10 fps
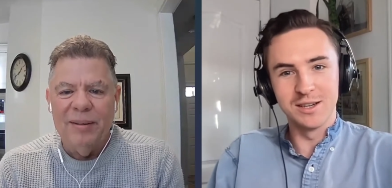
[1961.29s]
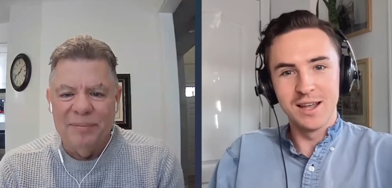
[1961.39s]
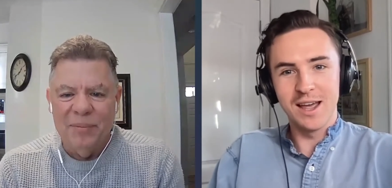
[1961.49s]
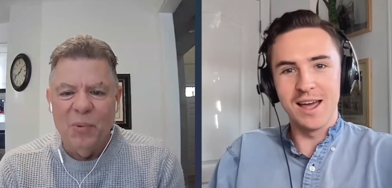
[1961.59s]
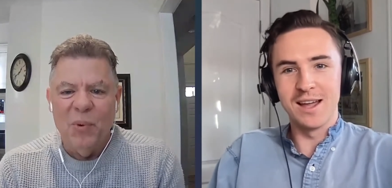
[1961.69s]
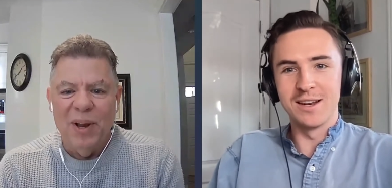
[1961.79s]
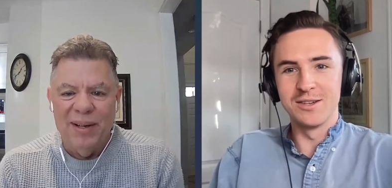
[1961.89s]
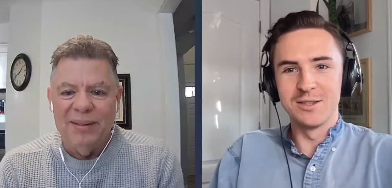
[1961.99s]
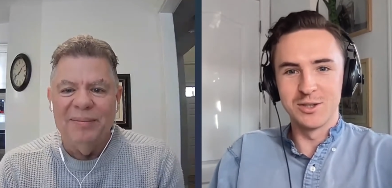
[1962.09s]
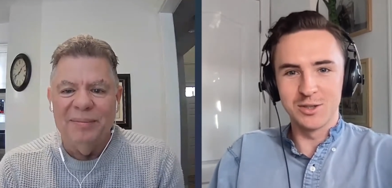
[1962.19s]
Speaker 1: right. and
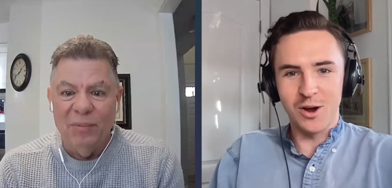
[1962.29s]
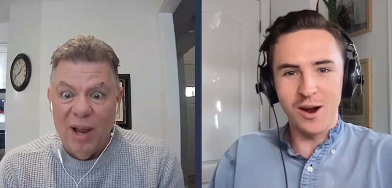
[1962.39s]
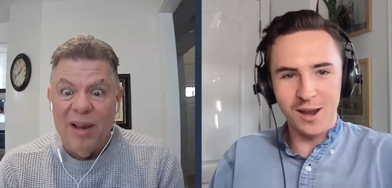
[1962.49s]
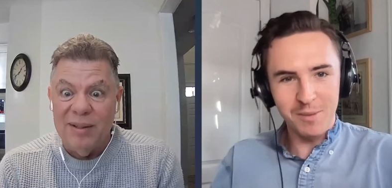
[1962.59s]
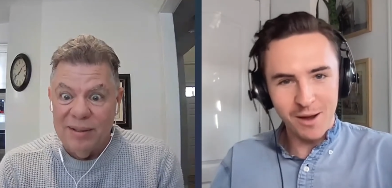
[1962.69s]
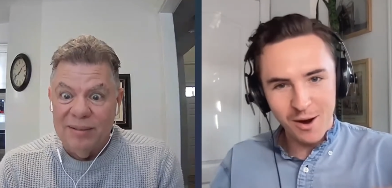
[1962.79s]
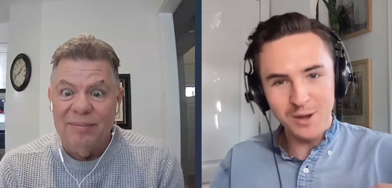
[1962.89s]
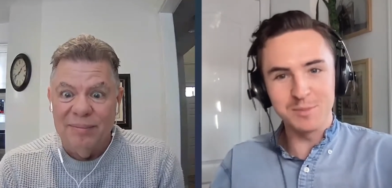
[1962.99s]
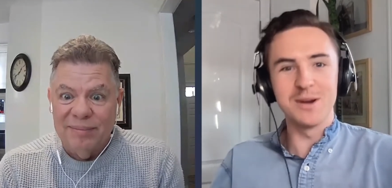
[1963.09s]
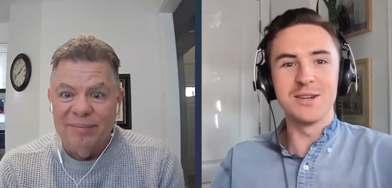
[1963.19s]
right. just talking right. about our
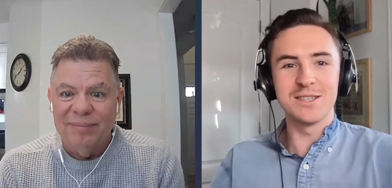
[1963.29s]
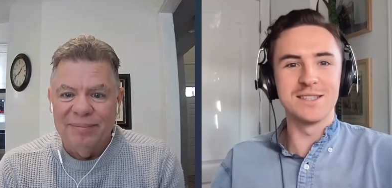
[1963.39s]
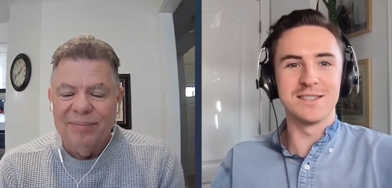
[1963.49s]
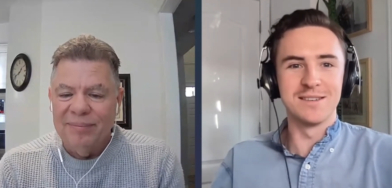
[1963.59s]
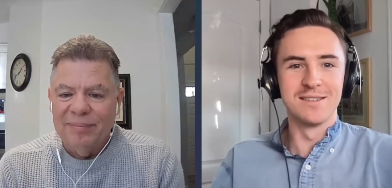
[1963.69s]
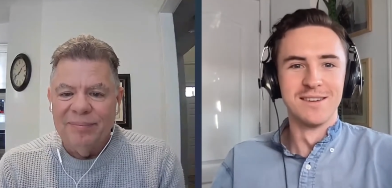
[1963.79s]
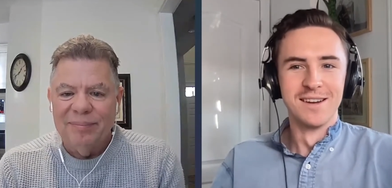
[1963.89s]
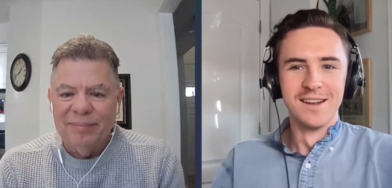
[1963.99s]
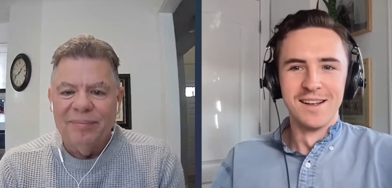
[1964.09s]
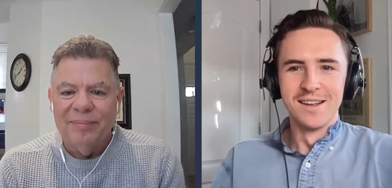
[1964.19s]
experiences and.
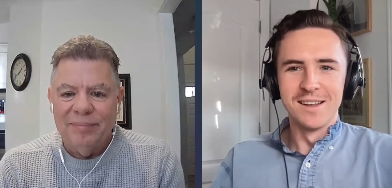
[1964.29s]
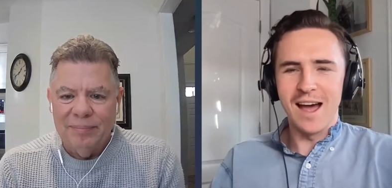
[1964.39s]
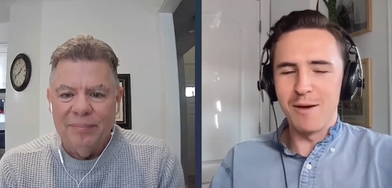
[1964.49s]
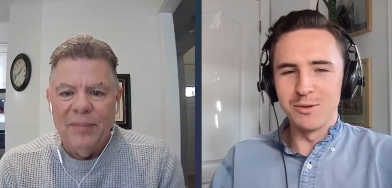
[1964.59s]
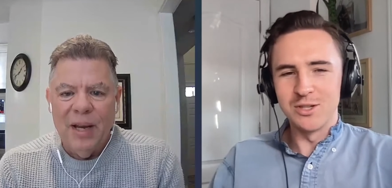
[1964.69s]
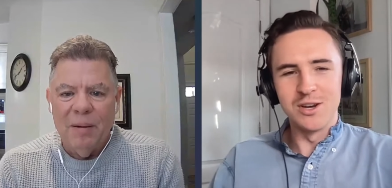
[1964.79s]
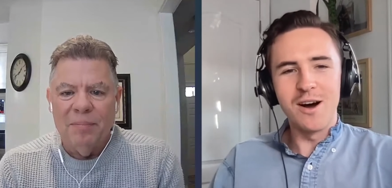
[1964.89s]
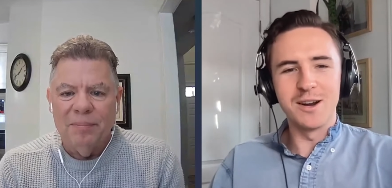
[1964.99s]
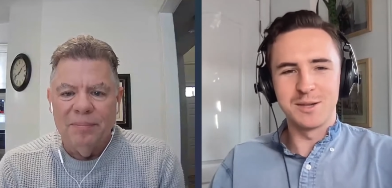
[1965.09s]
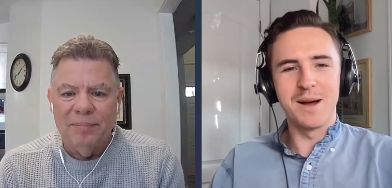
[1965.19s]
I was yeah.
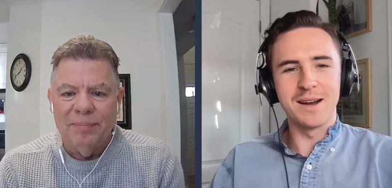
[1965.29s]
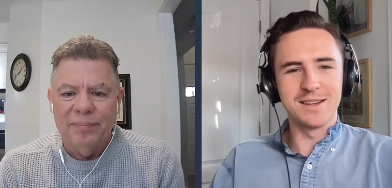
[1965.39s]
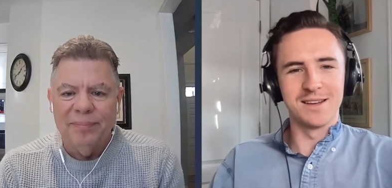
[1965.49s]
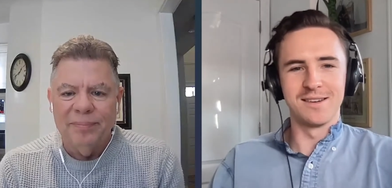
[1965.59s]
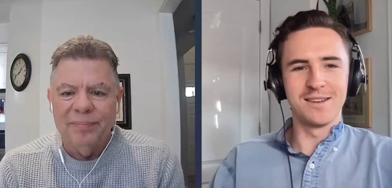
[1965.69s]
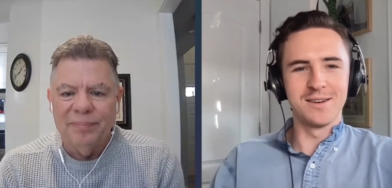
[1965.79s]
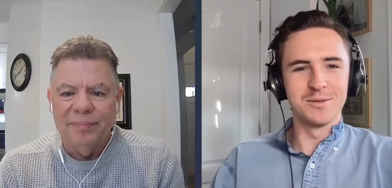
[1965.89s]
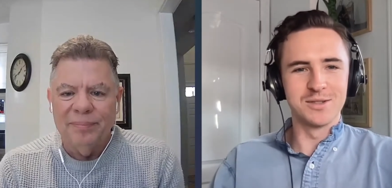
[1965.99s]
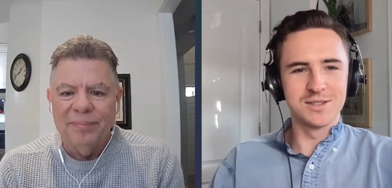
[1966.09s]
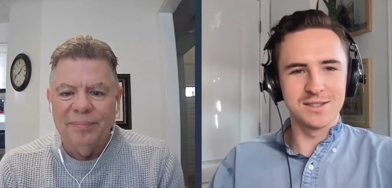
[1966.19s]
not expecting it, and it
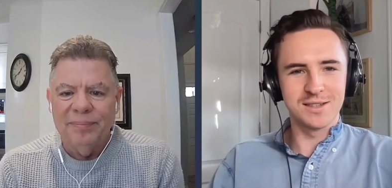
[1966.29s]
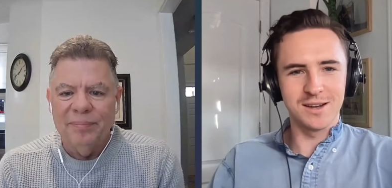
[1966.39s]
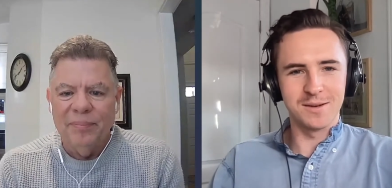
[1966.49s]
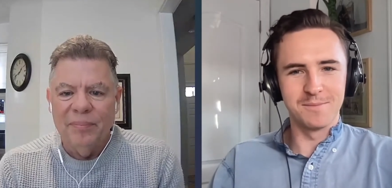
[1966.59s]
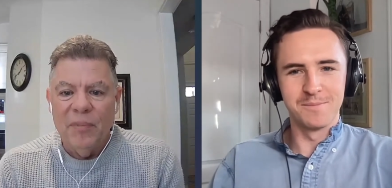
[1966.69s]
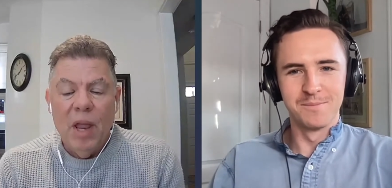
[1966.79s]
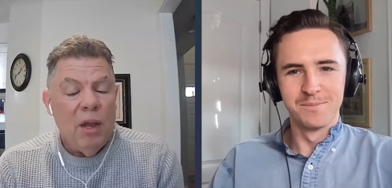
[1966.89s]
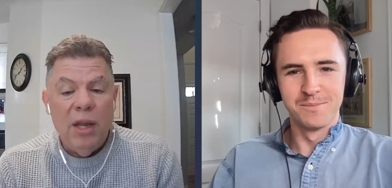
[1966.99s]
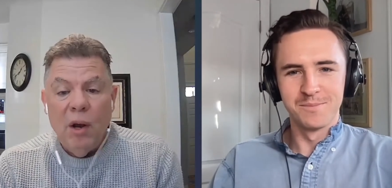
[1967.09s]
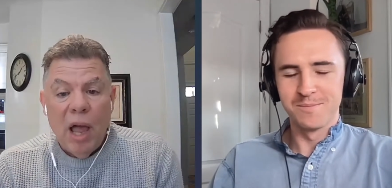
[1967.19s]
was. Um...
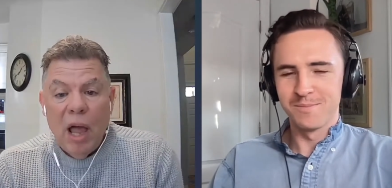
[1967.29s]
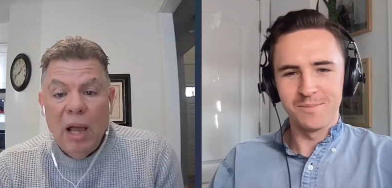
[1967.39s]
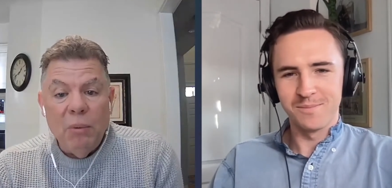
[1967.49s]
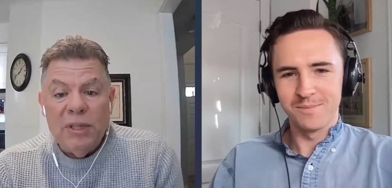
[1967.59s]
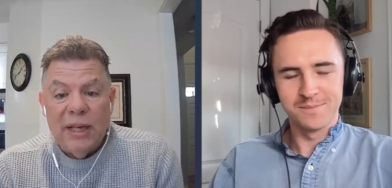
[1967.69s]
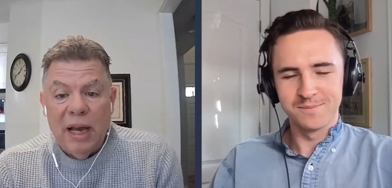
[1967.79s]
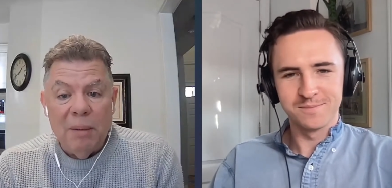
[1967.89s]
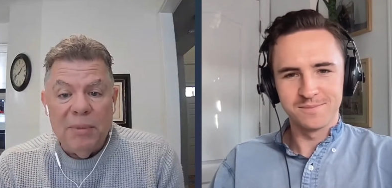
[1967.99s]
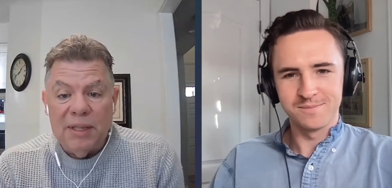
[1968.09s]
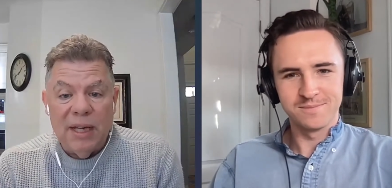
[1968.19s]
Speaker 2: You know, I would say
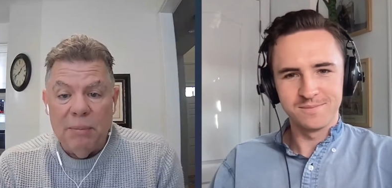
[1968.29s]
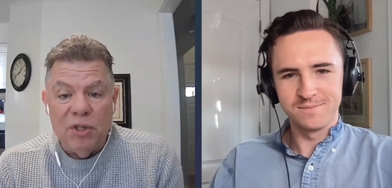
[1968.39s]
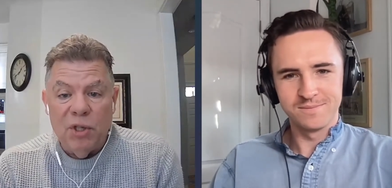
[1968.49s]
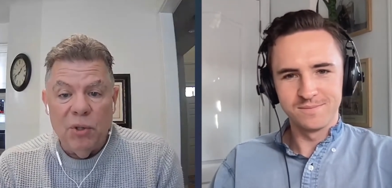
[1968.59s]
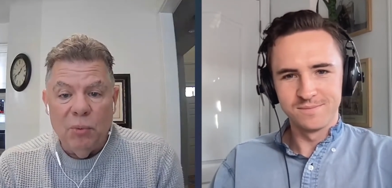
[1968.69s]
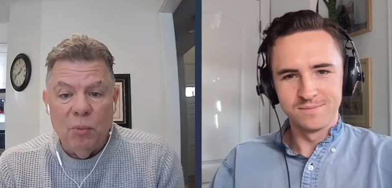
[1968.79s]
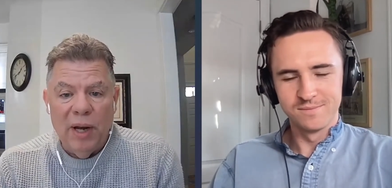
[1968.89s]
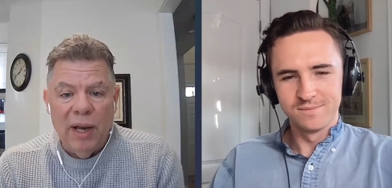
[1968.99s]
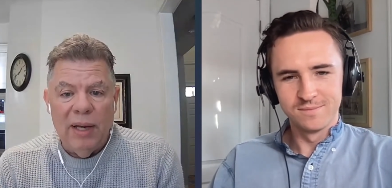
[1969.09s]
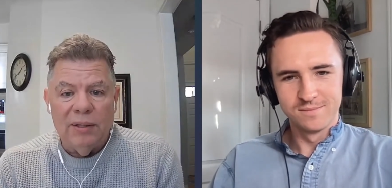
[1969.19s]
I'm the same as you. When
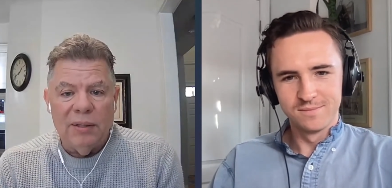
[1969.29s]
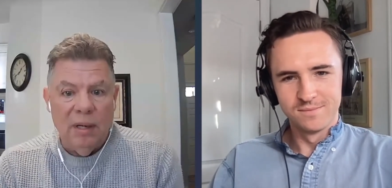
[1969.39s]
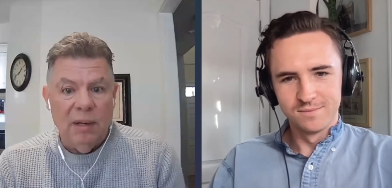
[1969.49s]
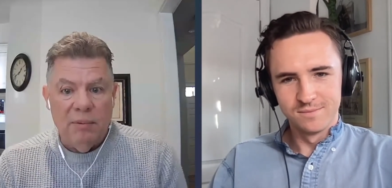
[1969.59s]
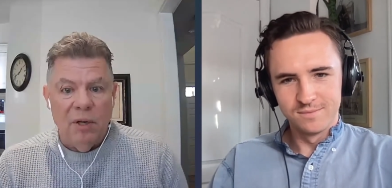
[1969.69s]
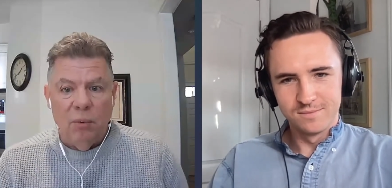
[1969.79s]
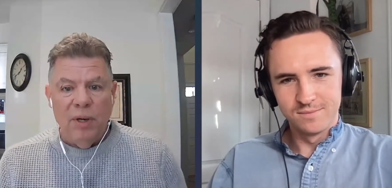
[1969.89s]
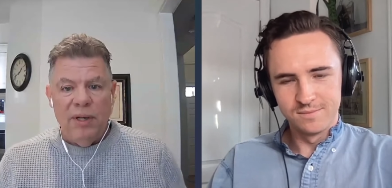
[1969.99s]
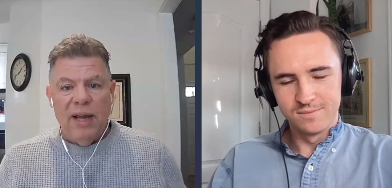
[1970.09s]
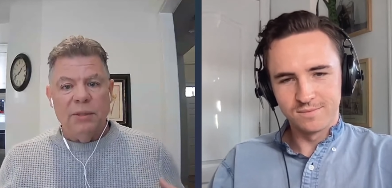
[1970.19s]
I, uh, you know,
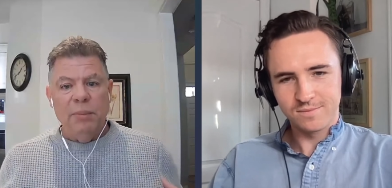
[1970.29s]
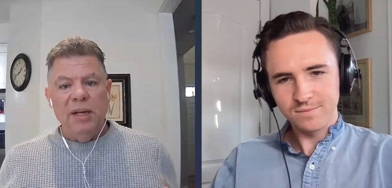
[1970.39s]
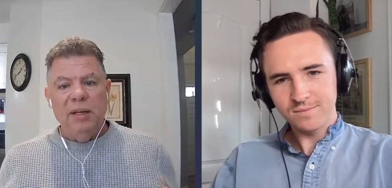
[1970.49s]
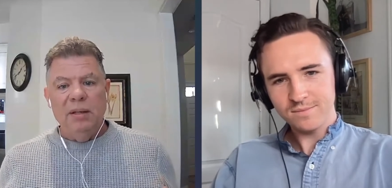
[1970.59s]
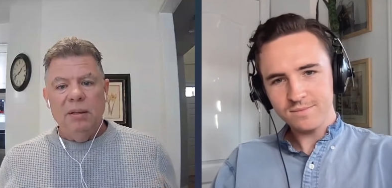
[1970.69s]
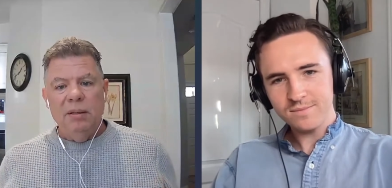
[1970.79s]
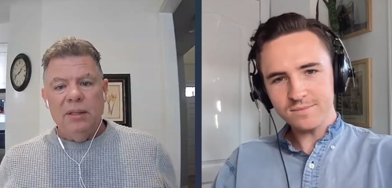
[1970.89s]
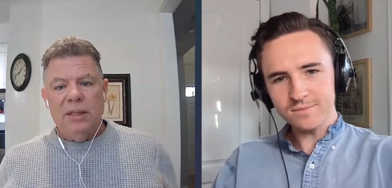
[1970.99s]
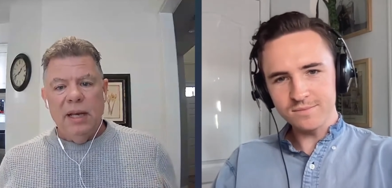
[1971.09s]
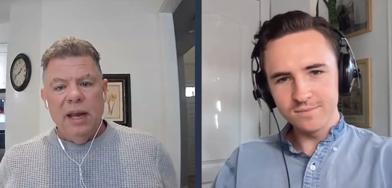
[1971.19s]
when Yasmin
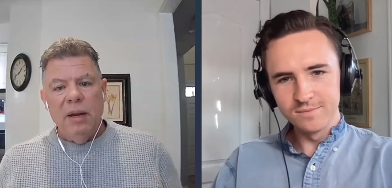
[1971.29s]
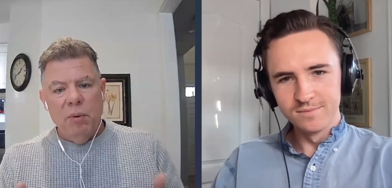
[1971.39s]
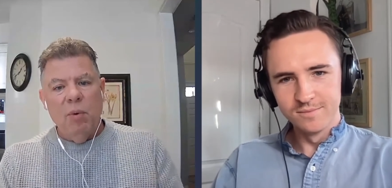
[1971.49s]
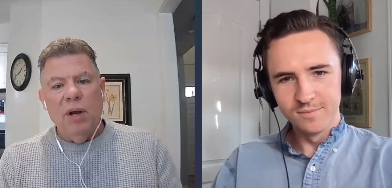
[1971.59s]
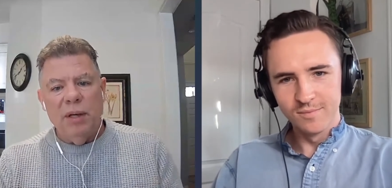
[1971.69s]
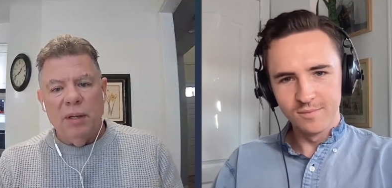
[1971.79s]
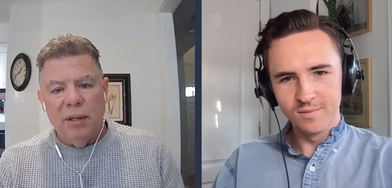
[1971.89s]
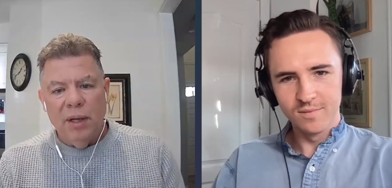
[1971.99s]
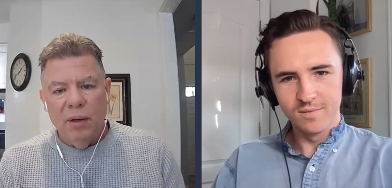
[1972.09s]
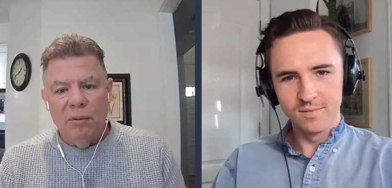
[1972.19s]
said, "Hey, we want to,"
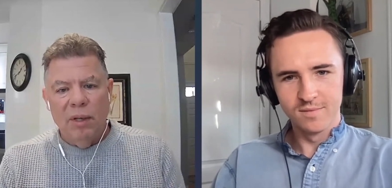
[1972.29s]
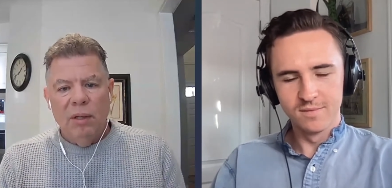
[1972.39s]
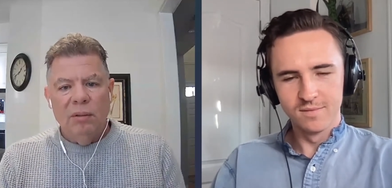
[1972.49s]
you know,